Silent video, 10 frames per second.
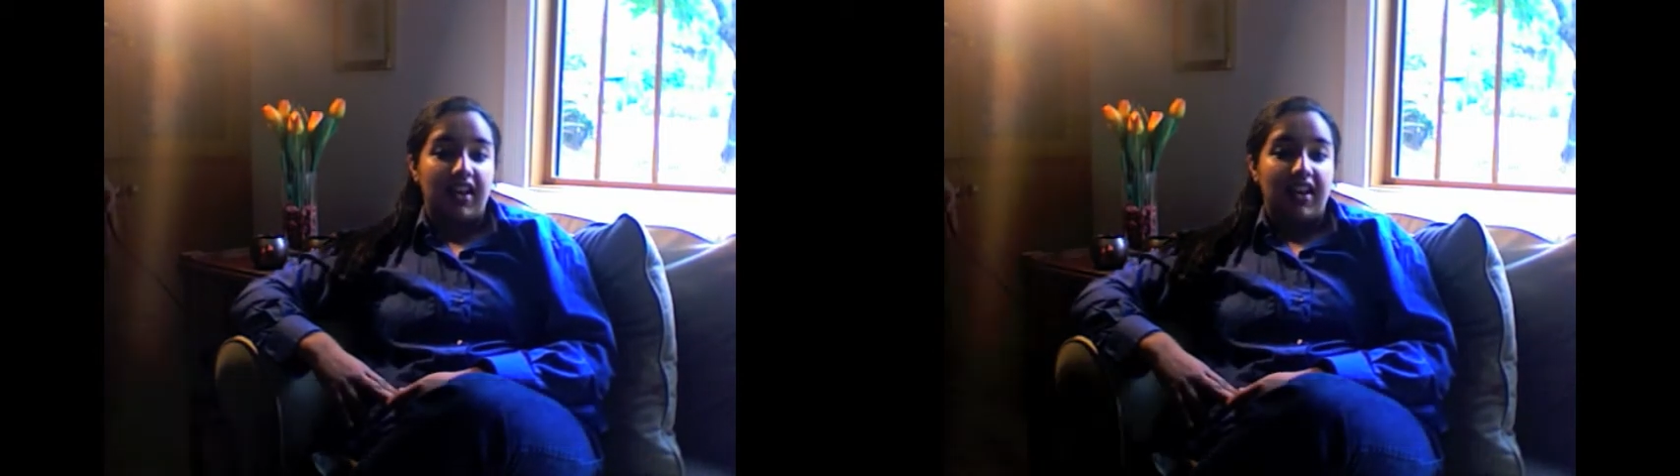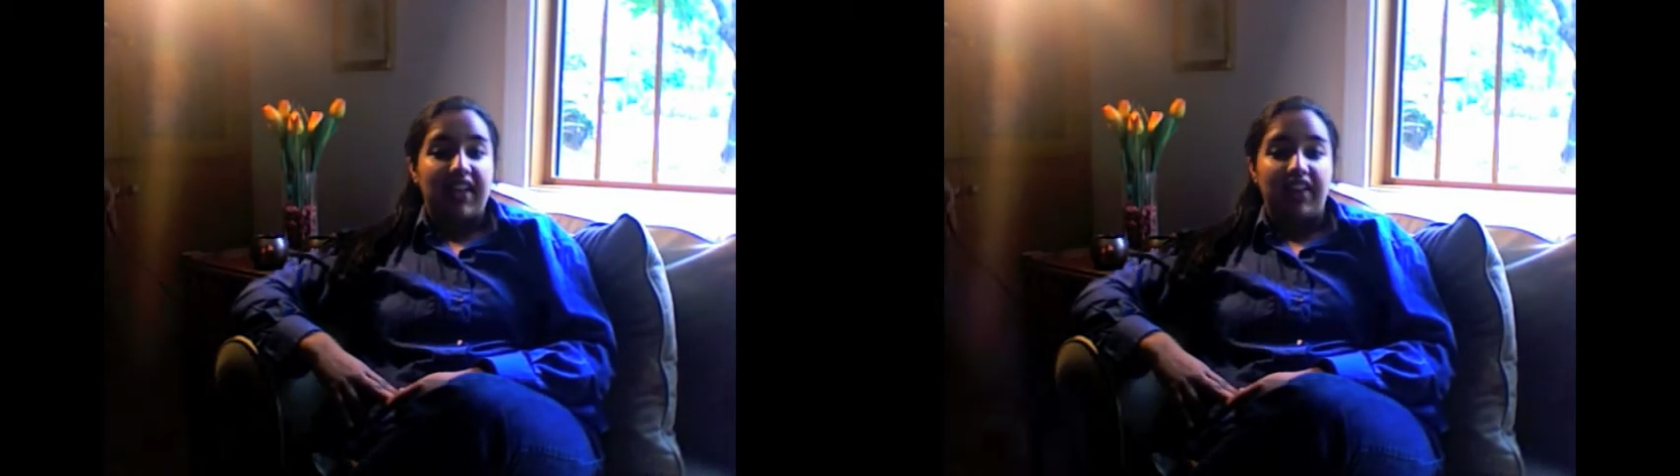
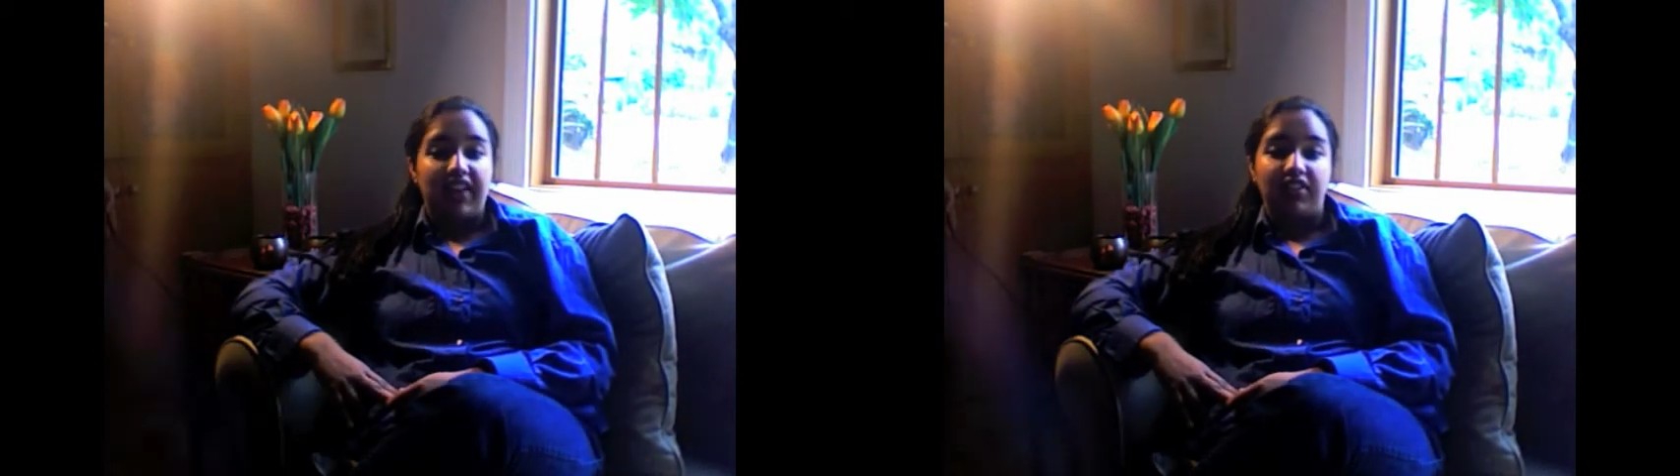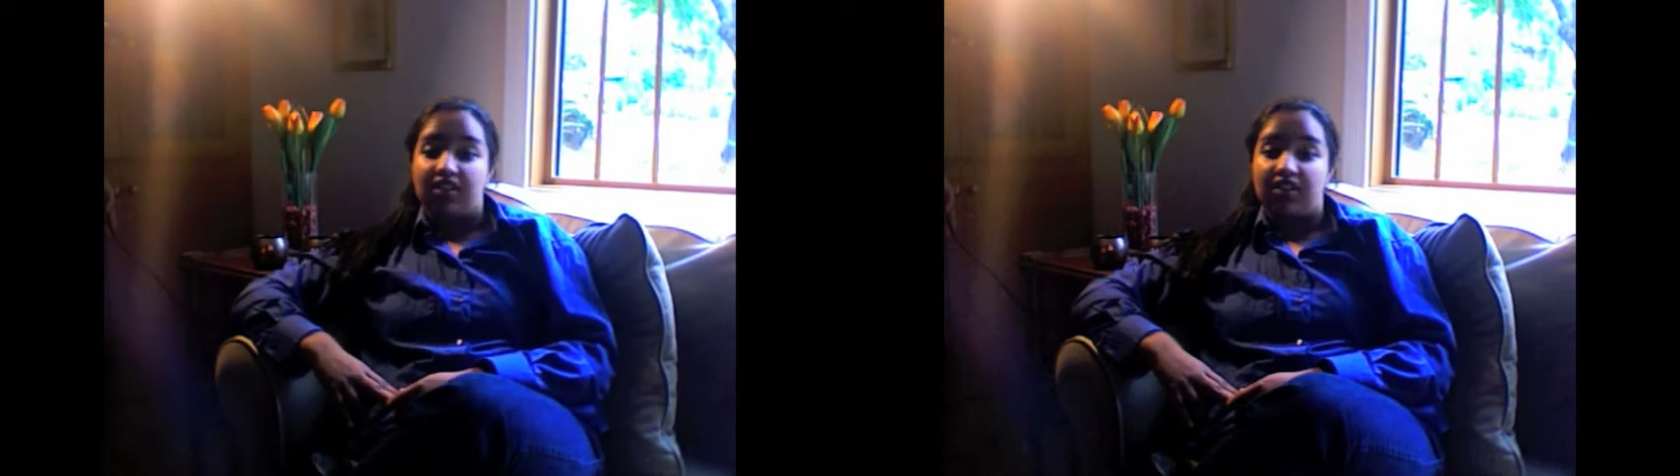
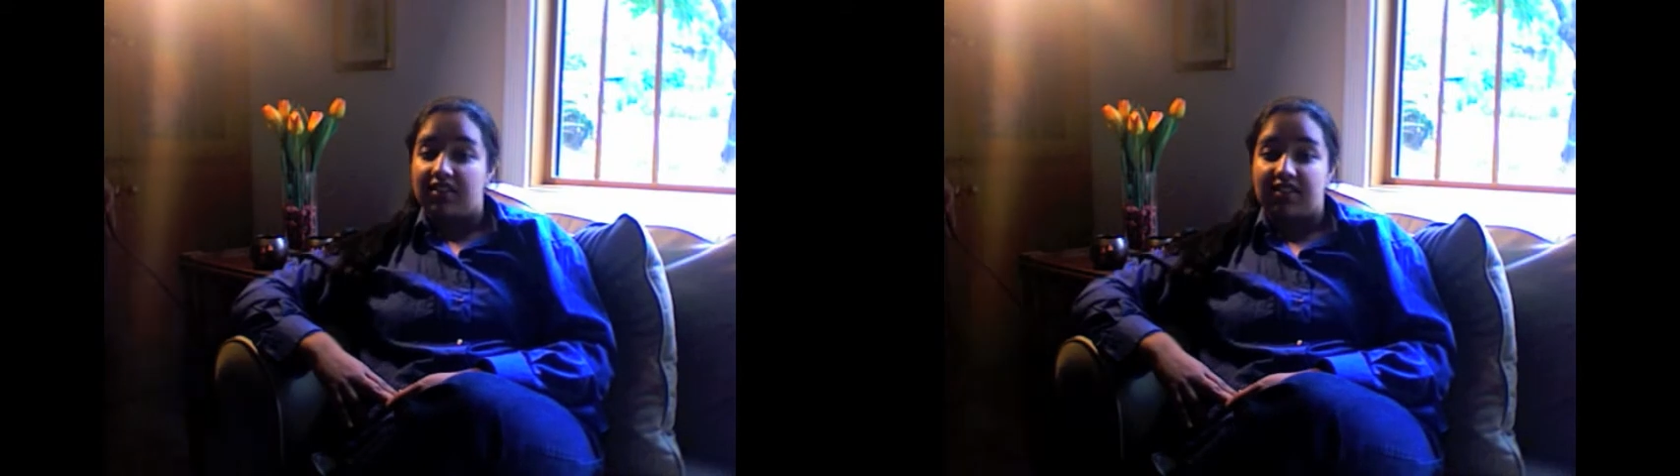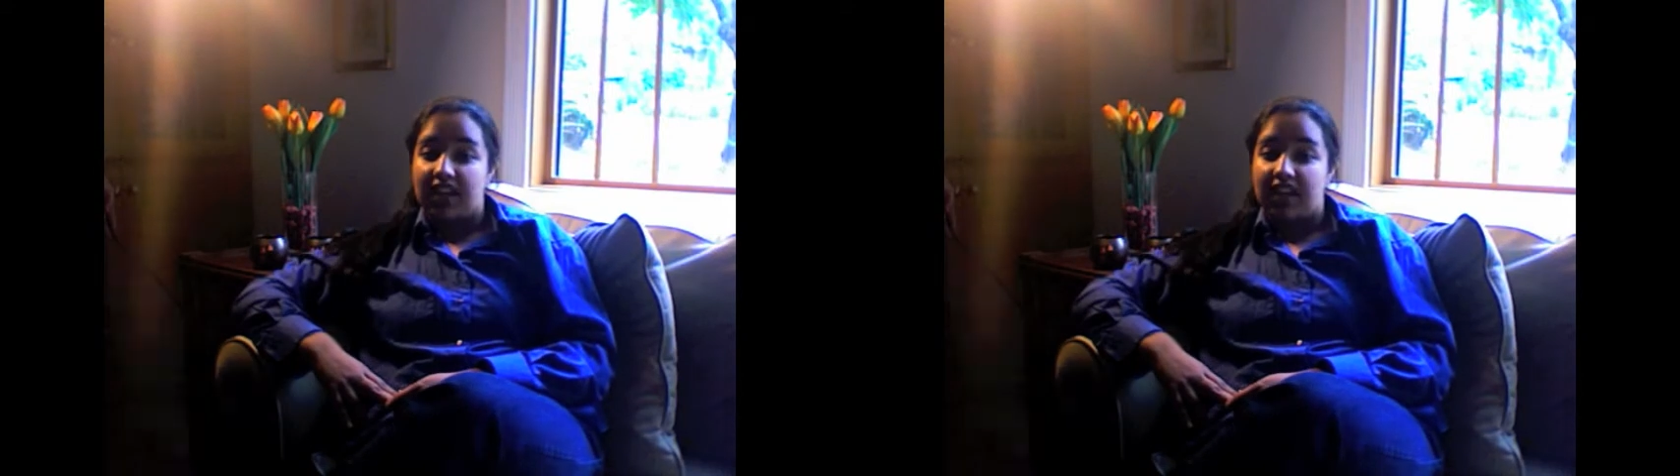Tyler did
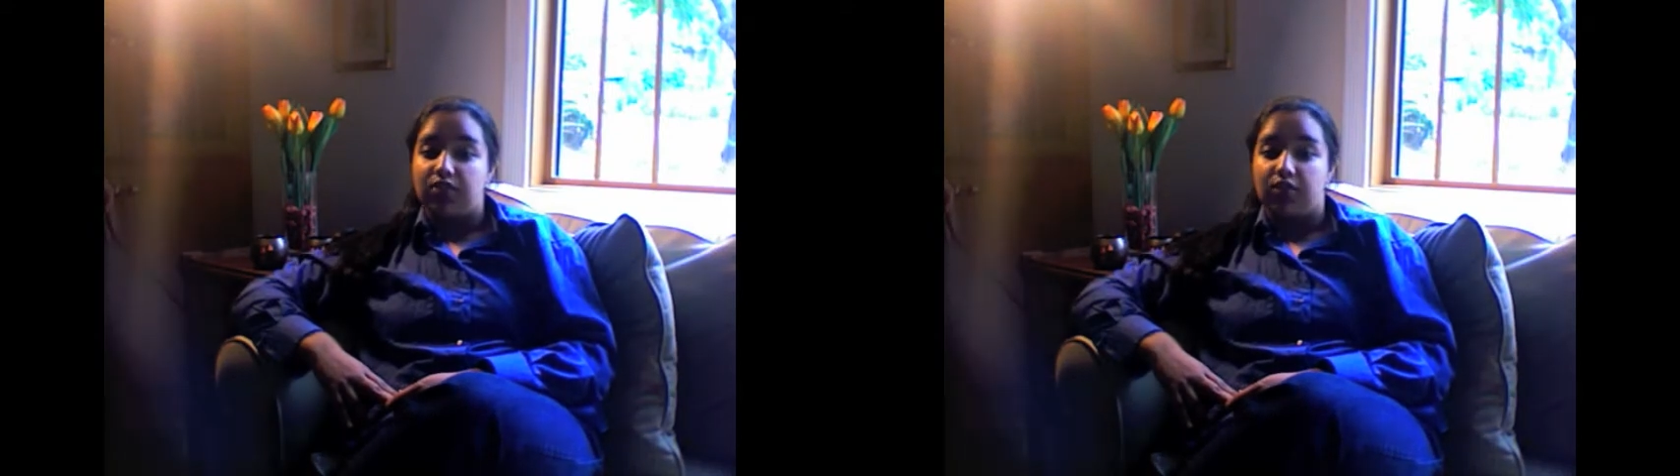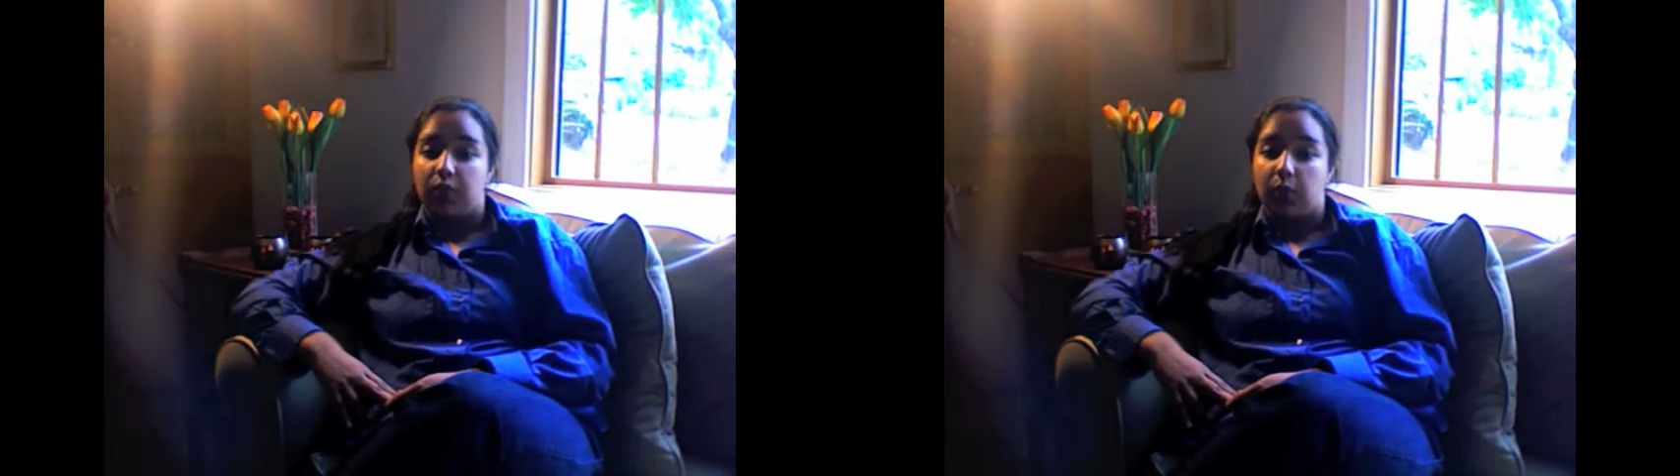not stay
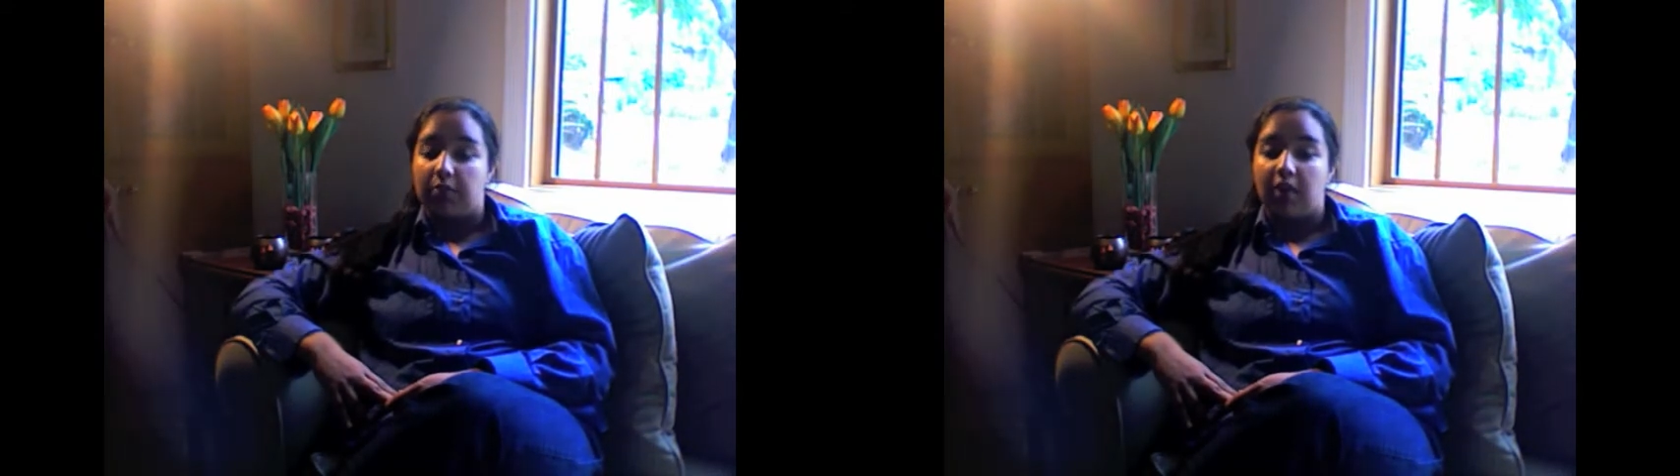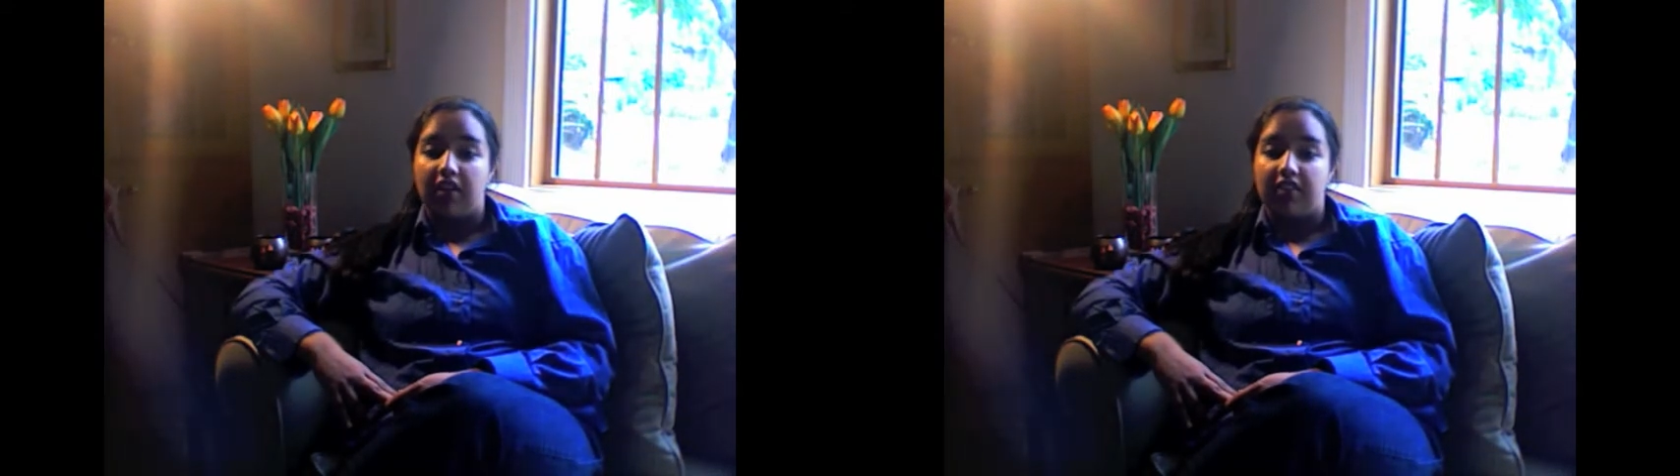true to Whig
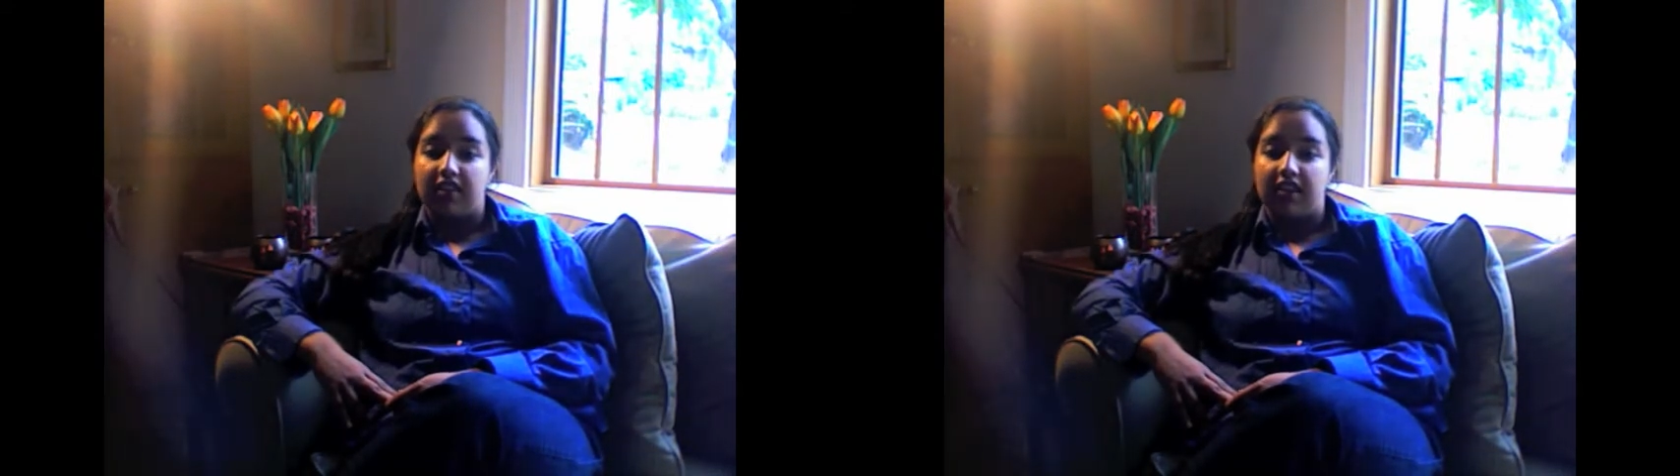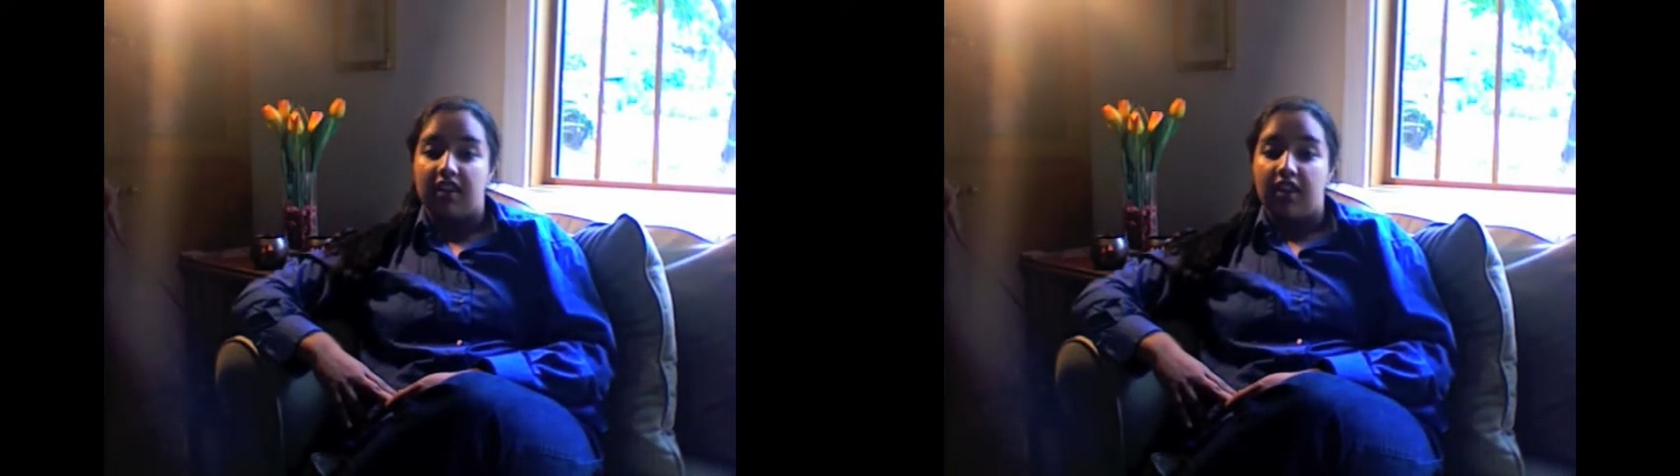policy,